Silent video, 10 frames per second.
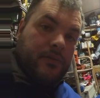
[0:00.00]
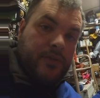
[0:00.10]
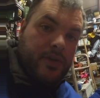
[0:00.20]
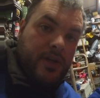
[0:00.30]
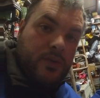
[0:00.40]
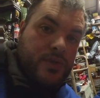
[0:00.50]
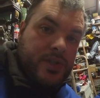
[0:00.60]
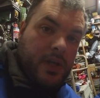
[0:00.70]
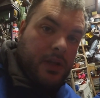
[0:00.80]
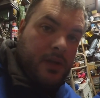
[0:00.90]
of the new
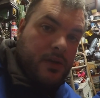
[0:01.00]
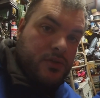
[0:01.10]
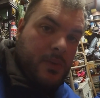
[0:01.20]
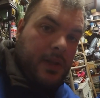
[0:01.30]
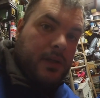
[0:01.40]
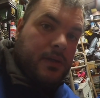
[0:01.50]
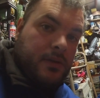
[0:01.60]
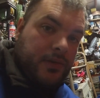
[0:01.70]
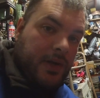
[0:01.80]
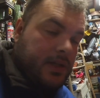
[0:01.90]
sill as well
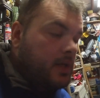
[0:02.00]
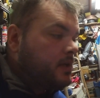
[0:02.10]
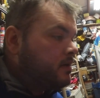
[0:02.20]
red.